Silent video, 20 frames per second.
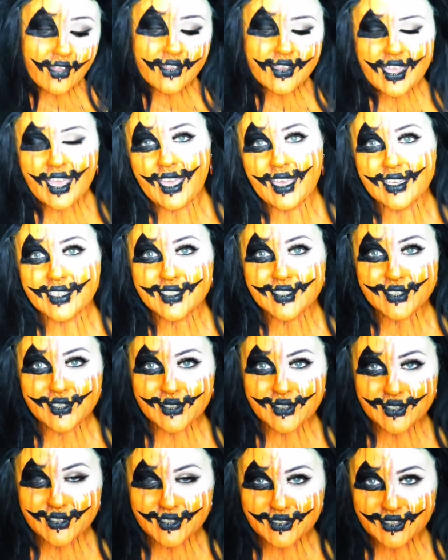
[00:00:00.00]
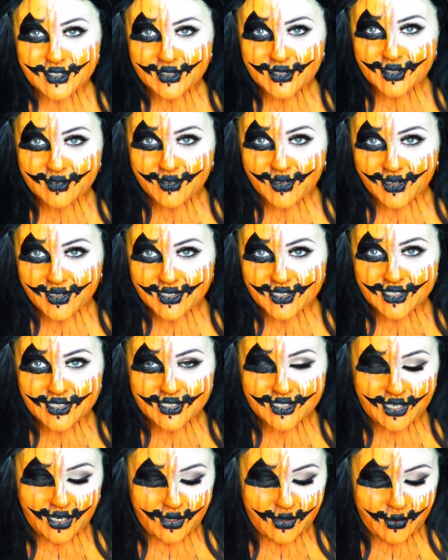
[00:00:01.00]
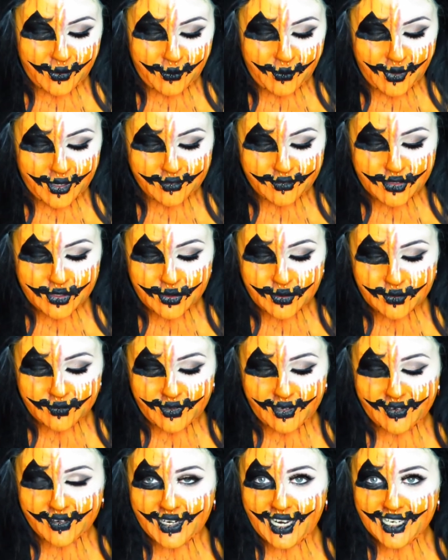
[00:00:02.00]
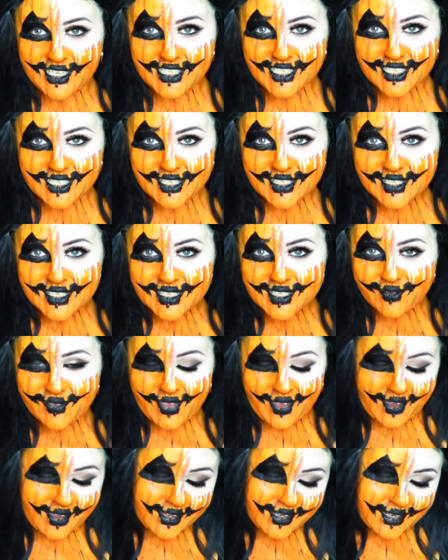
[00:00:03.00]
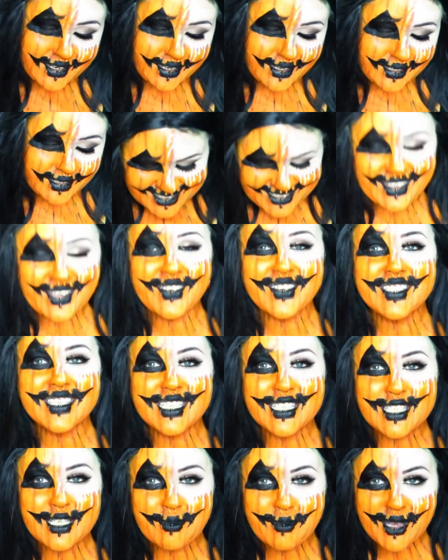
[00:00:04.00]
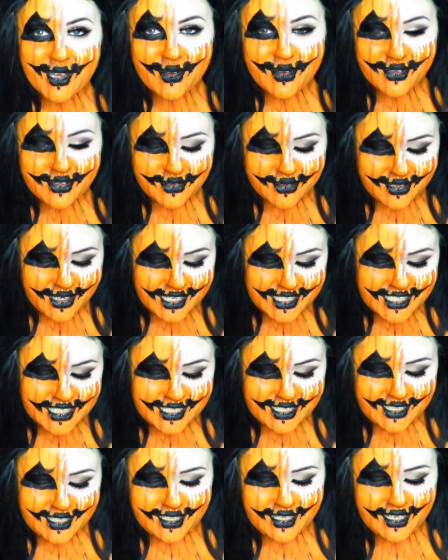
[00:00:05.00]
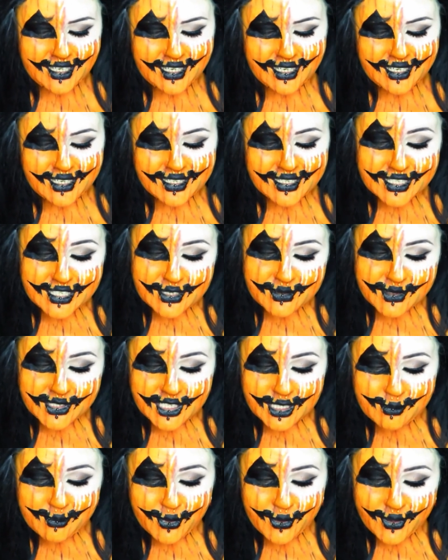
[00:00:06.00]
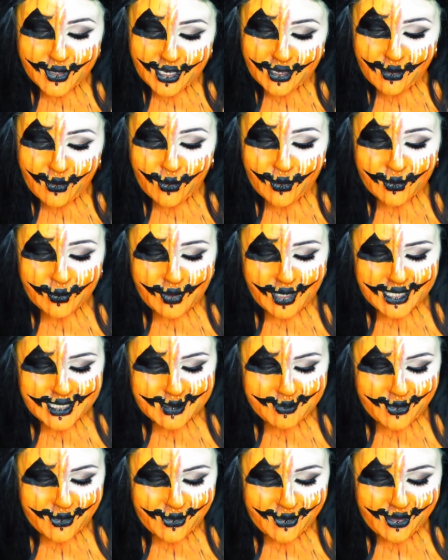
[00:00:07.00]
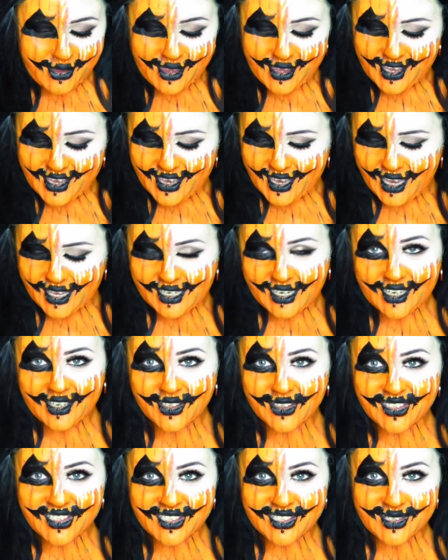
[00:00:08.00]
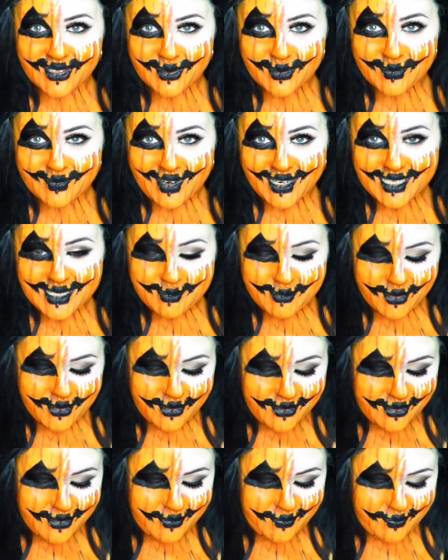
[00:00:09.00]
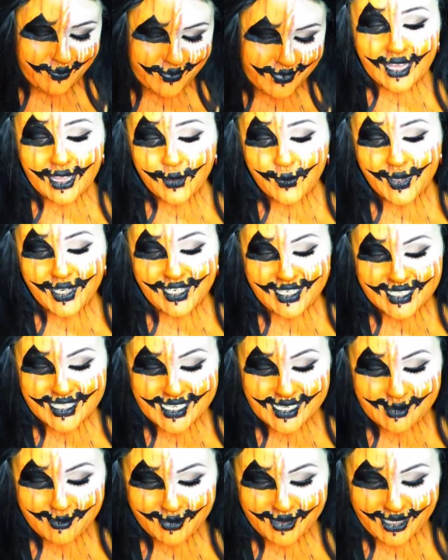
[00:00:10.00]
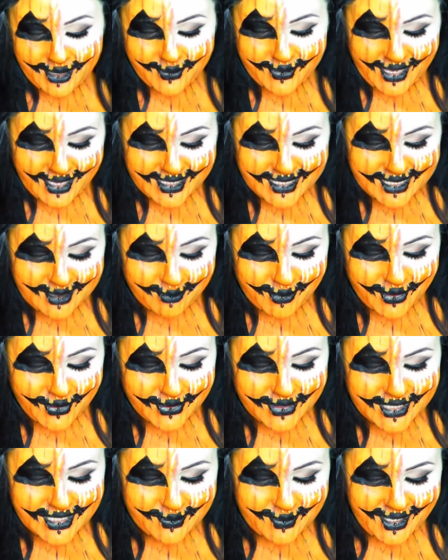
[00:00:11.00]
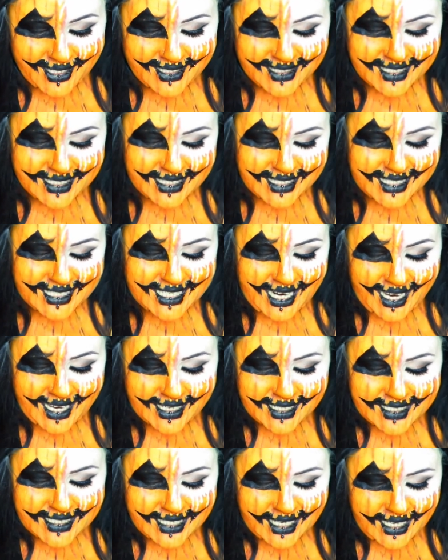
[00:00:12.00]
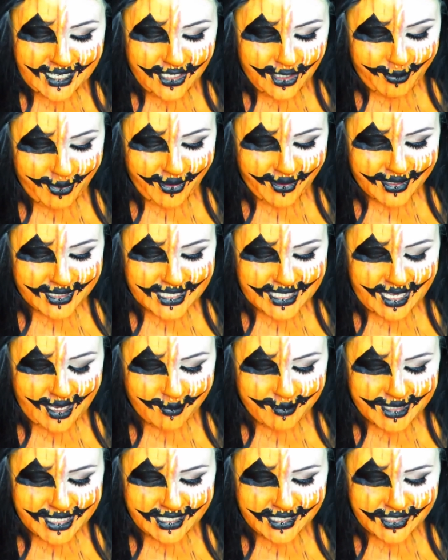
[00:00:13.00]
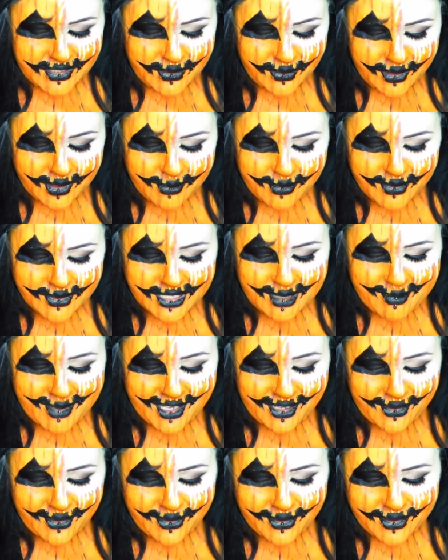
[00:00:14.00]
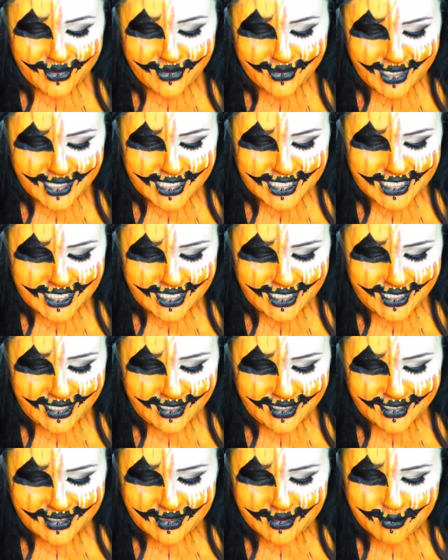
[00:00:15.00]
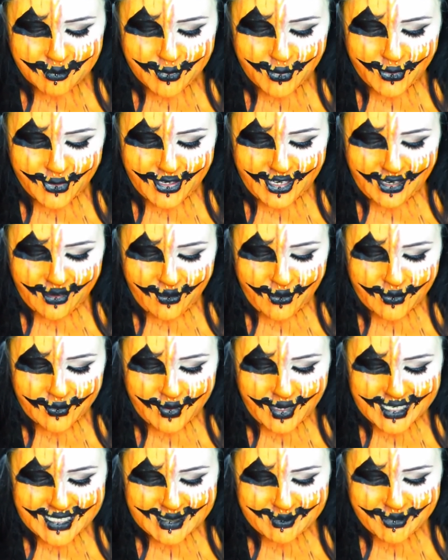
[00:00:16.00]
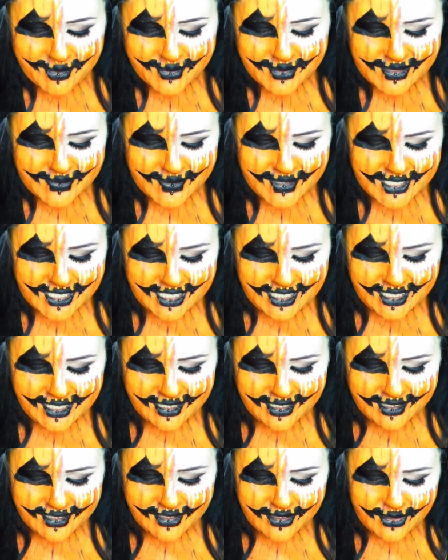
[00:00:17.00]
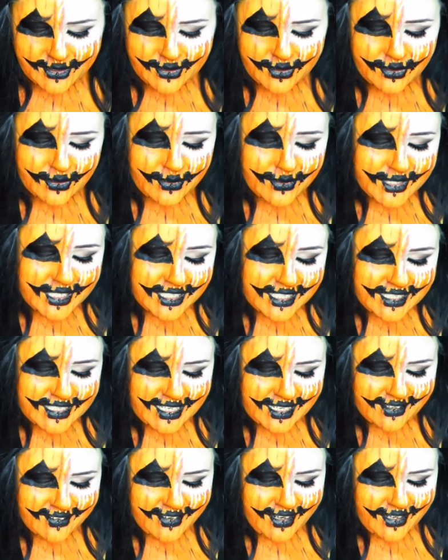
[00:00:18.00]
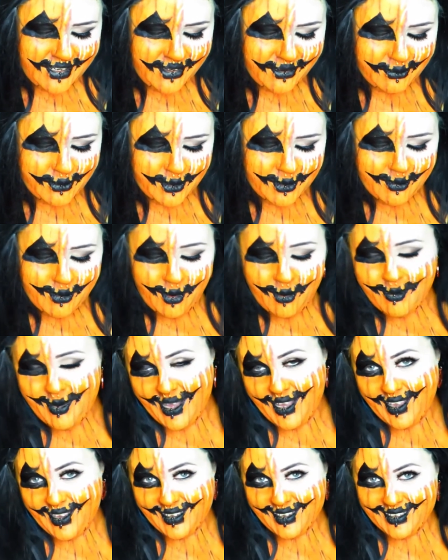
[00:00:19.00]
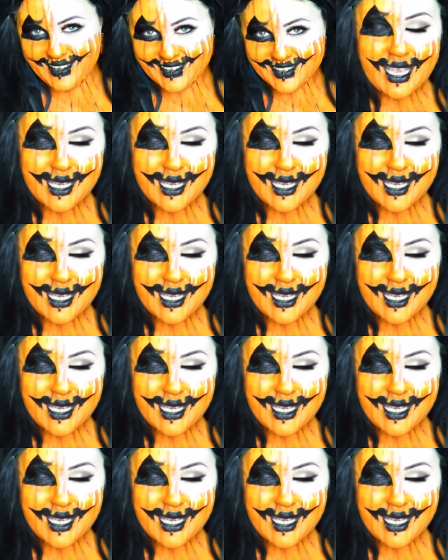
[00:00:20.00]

Okay, so you could have gotten one of two variations of that. So there was a Sumiko Gurashi squishy pudding or rice ball, and I got the rice ball. Halloween isn't complete without some good sweets and snacks. In your box comes an adorable Sumiko Gurashi pudding or rice ball squishy. Use it to decorate your room or bag.